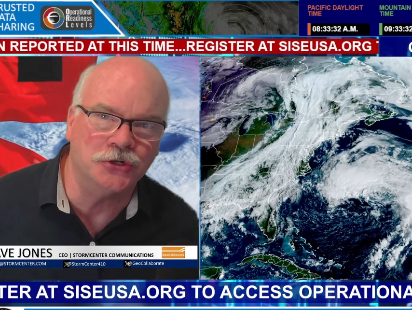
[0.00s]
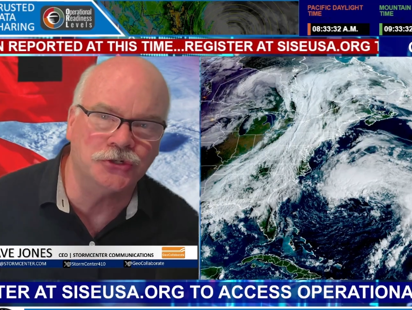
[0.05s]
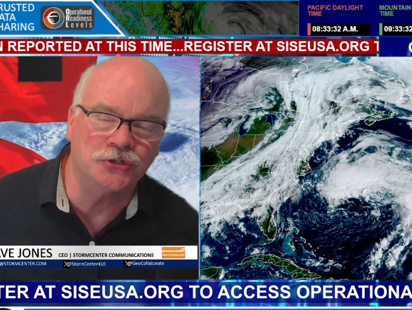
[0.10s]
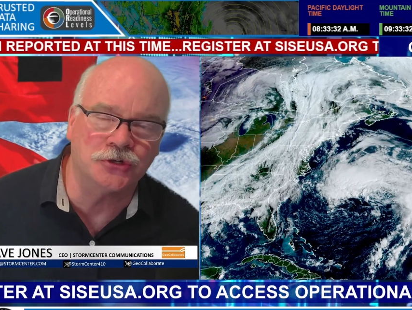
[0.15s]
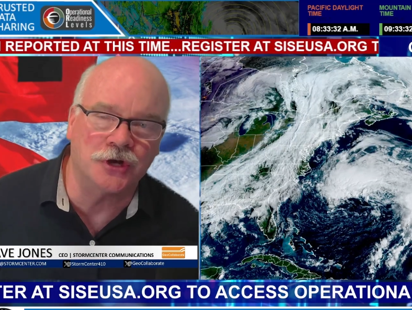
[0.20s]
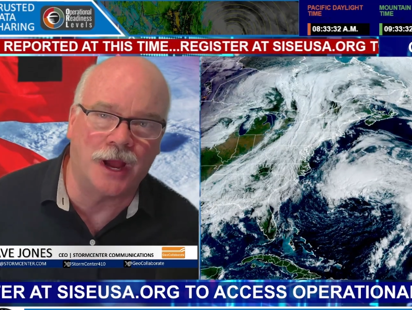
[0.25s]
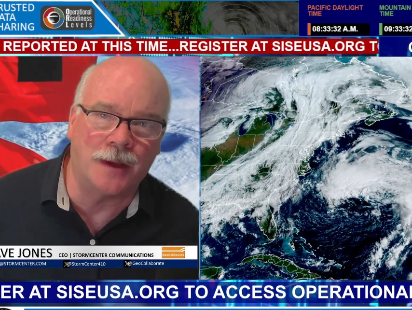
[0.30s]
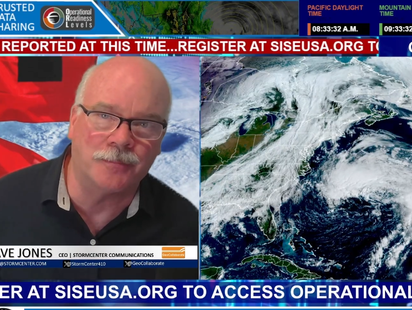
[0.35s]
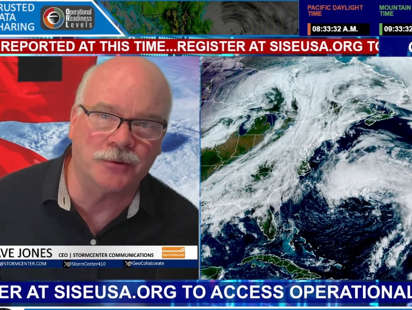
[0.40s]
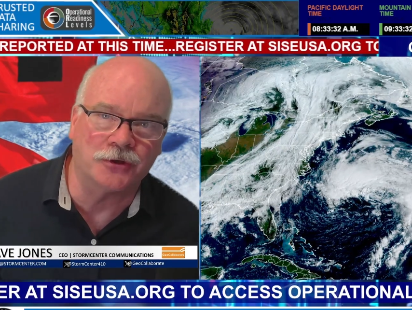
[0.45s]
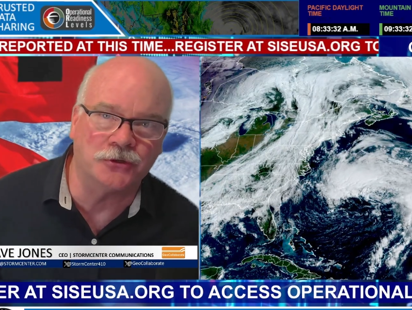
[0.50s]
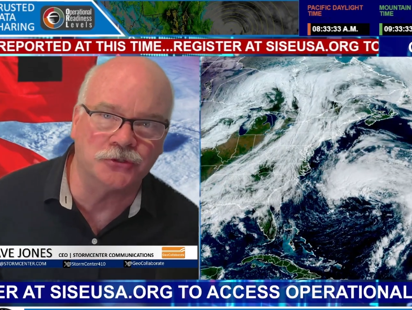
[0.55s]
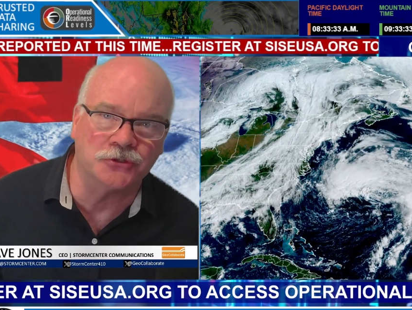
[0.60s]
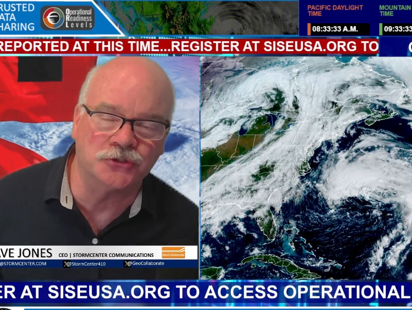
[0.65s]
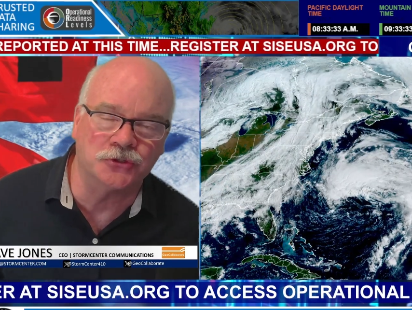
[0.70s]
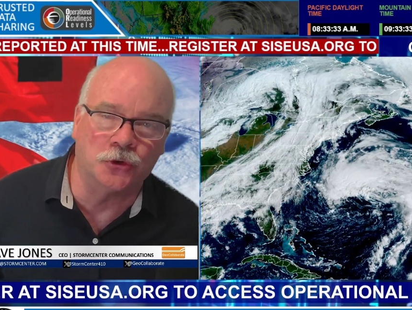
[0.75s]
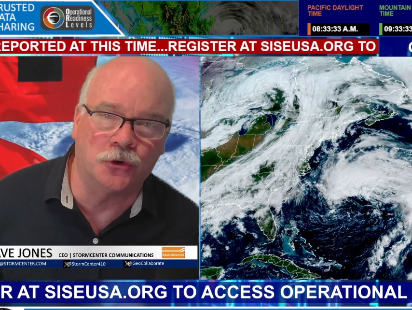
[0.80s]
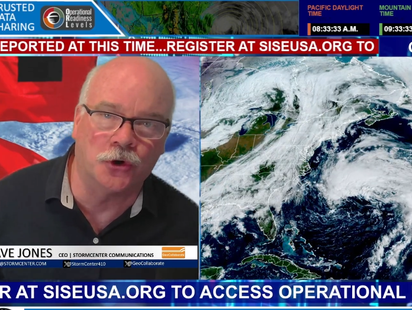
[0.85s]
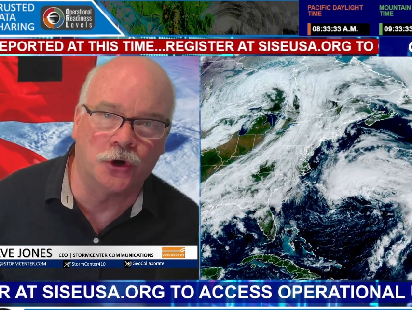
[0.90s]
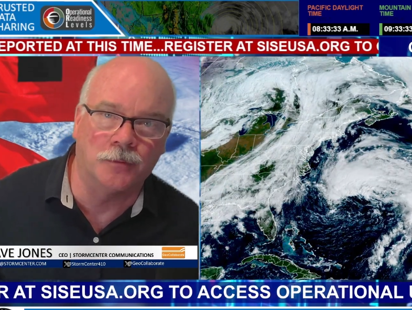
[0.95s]
on
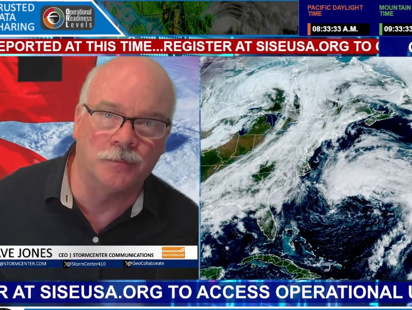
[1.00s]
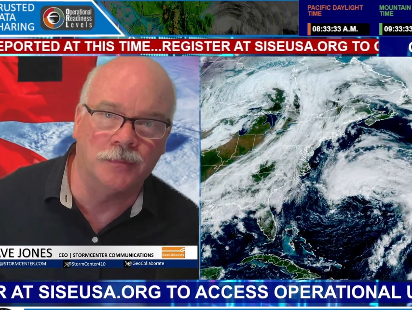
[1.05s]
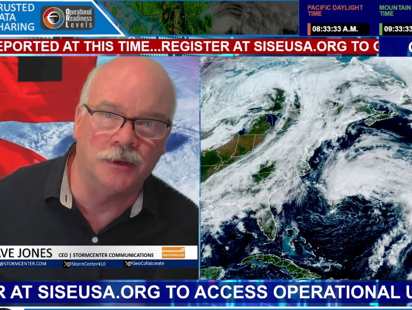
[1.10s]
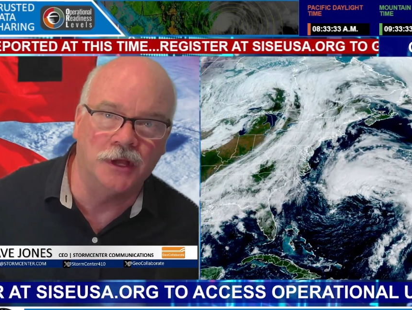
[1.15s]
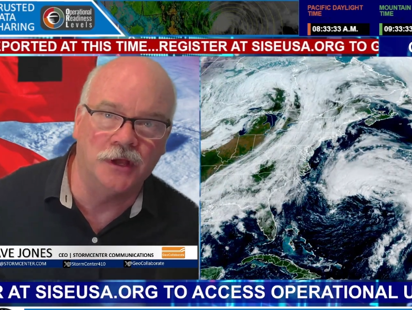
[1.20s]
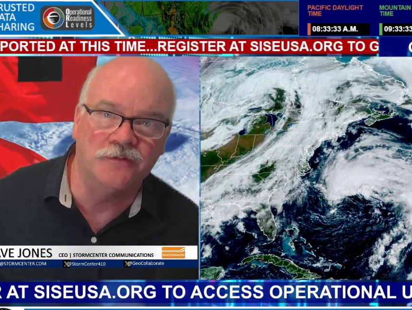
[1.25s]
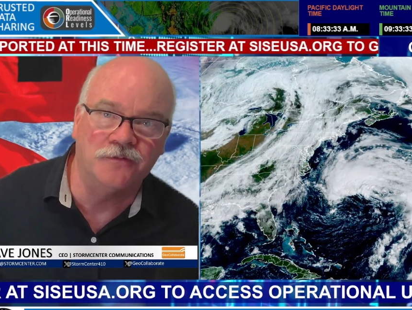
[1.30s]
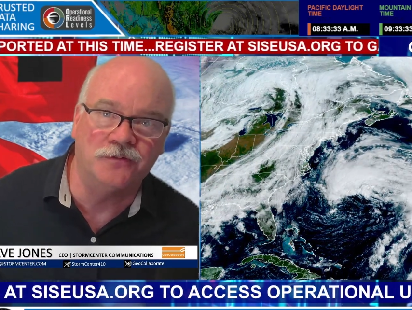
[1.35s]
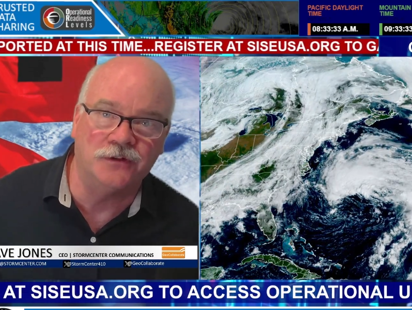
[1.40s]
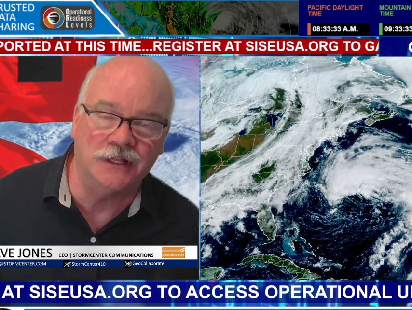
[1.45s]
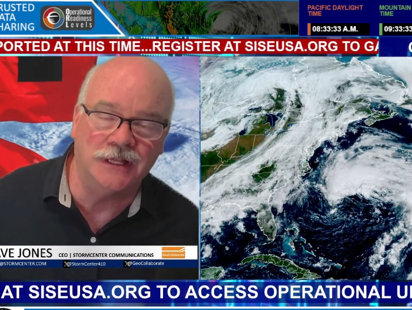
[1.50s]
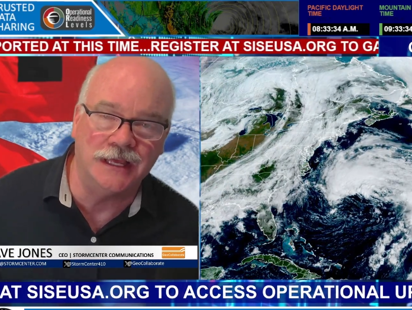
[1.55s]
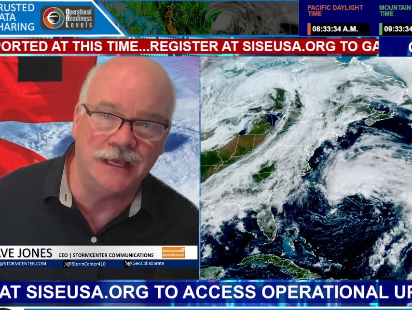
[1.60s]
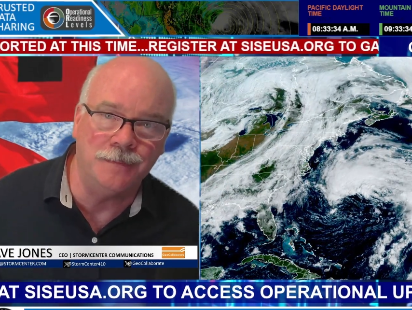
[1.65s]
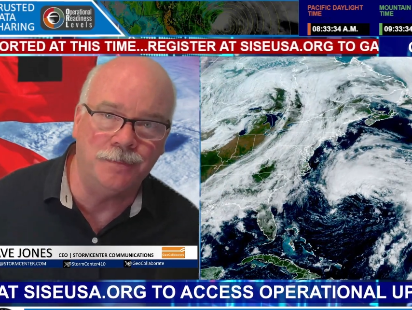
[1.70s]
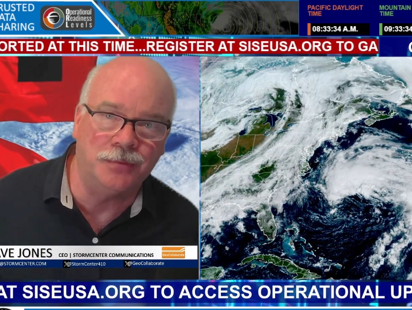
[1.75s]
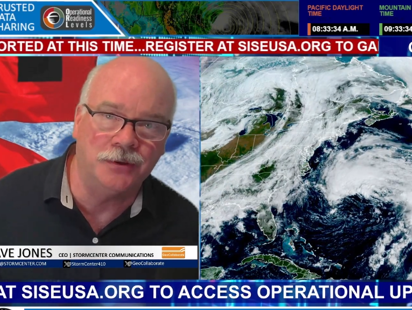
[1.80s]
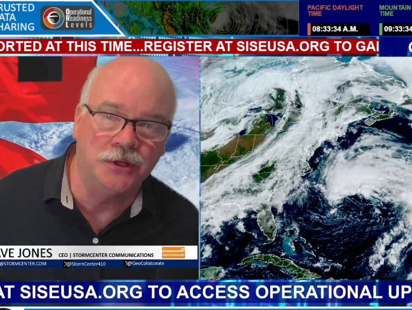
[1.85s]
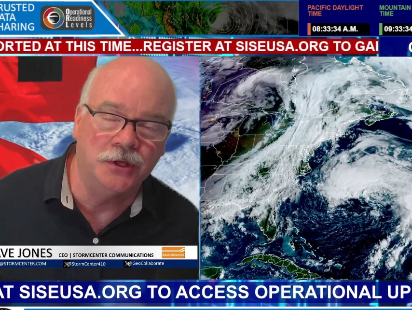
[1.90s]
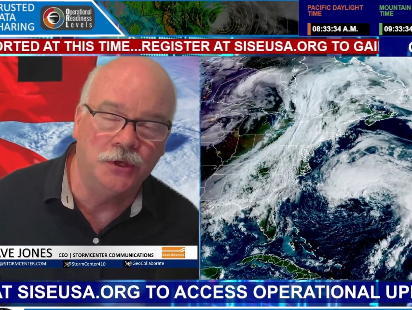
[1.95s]
Tropical Storm
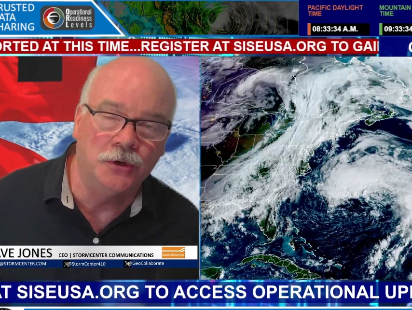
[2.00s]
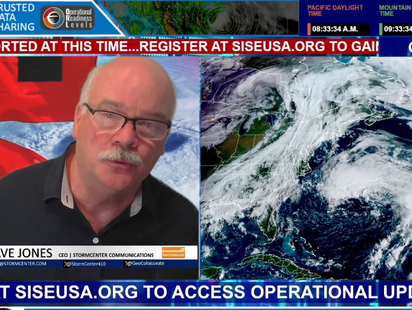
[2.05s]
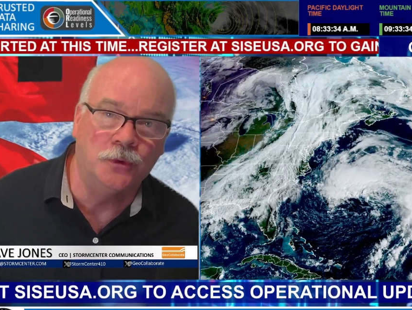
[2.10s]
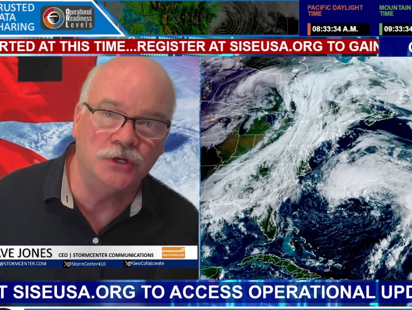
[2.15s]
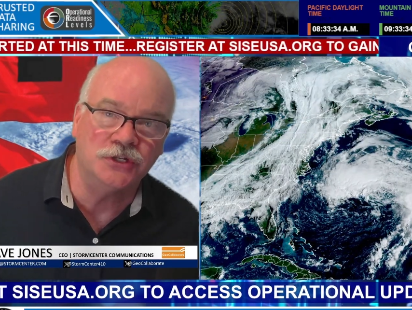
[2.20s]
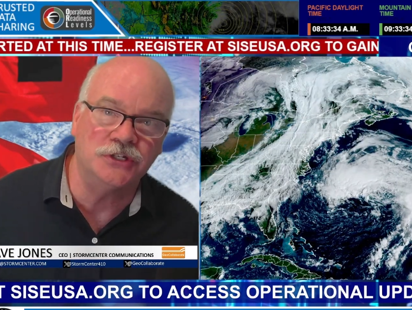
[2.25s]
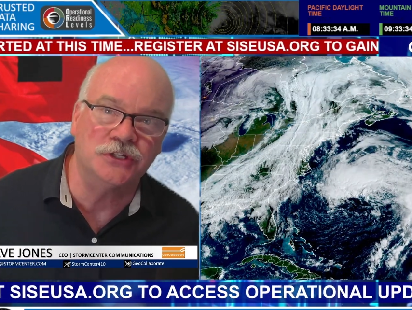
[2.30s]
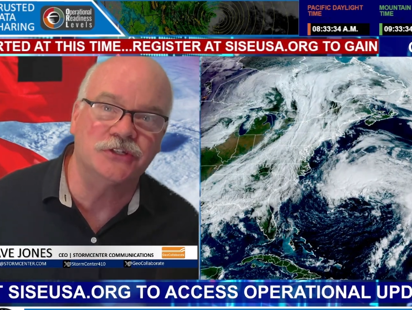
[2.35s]
Philippe,